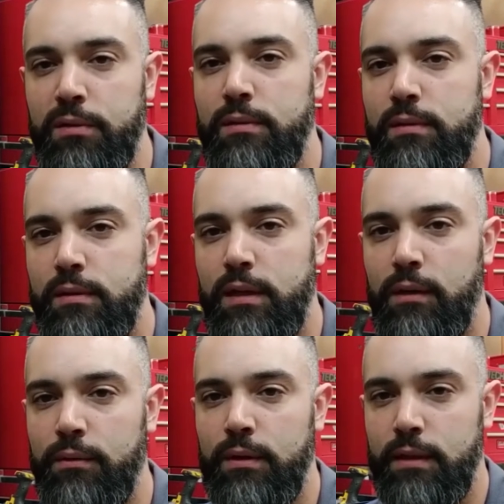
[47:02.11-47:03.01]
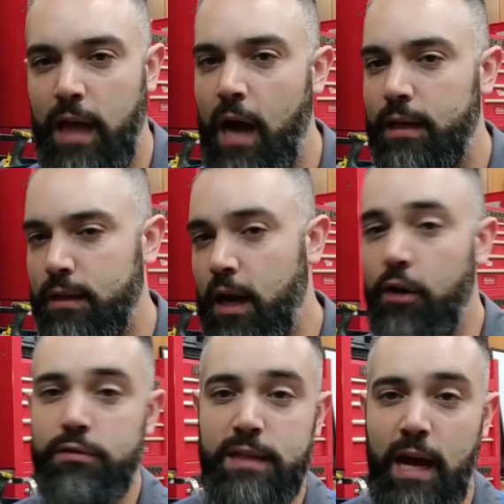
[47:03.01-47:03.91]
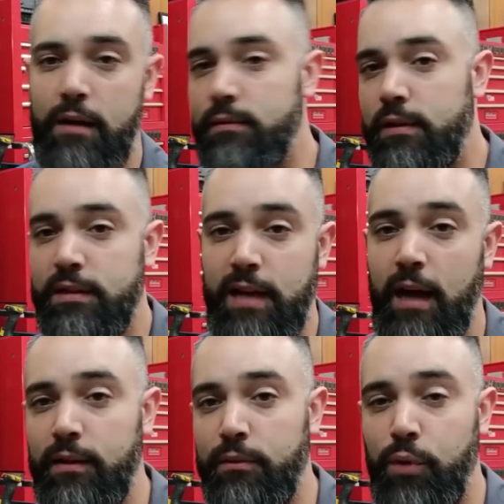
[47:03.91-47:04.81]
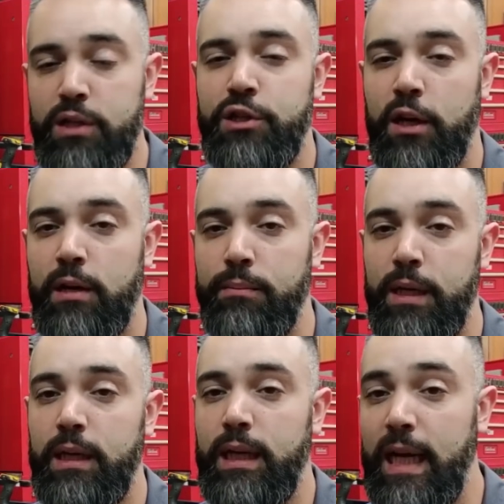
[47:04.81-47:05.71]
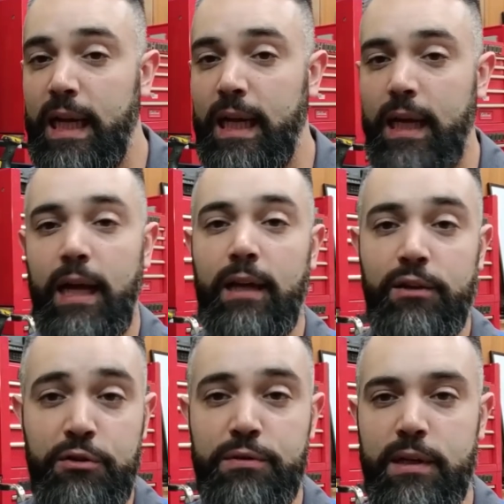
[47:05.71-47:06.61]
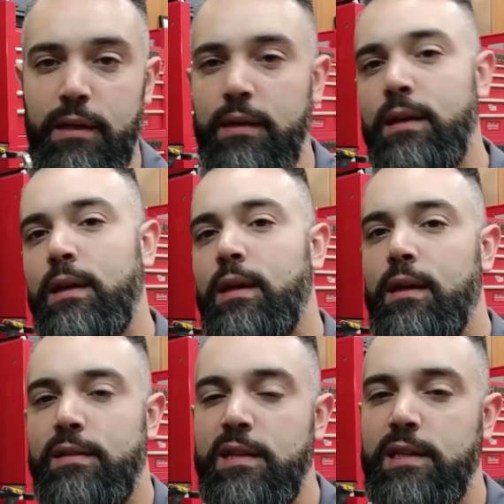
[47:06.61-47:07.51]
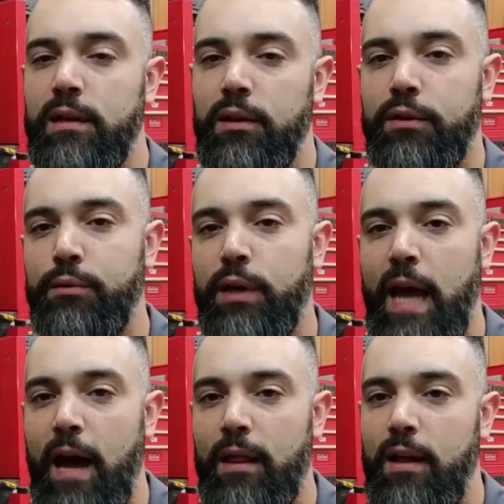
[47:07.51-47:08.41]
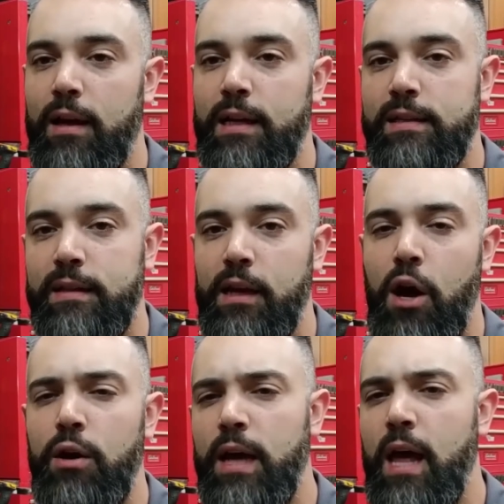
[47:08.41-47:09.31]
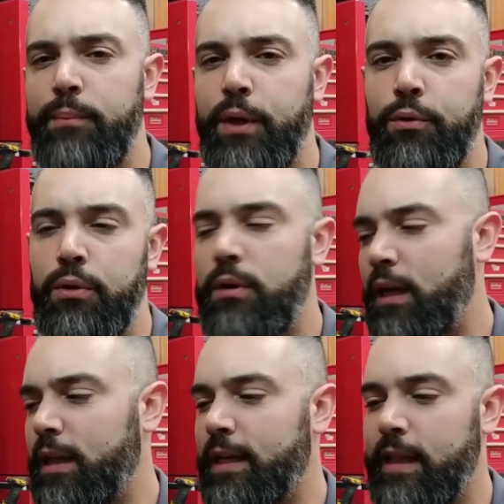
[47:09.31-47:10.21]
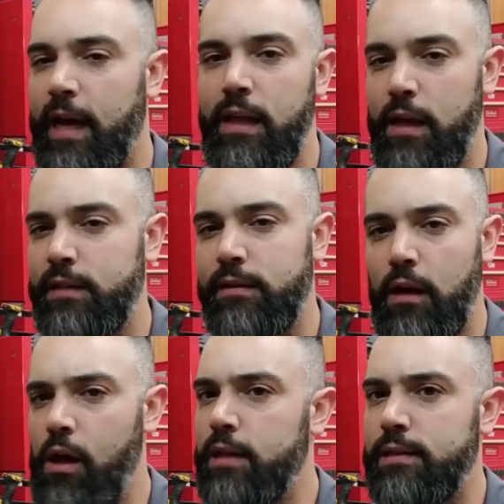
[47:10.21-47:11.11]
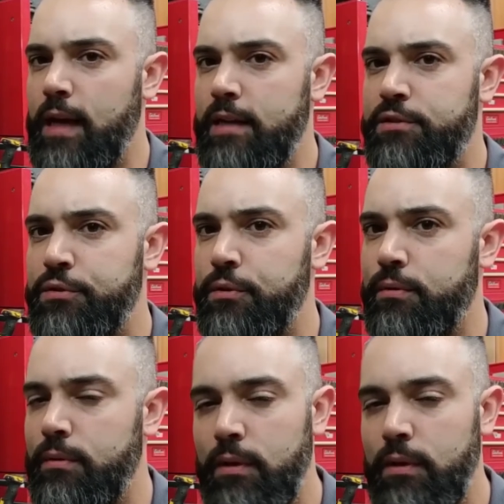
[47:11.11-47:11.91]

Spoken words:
So that narrows down exactly what you're going to be needing and using. It's easy to look through a catalog and say, oh yeah, that'd be cool, I'd like that, that's a nice tool.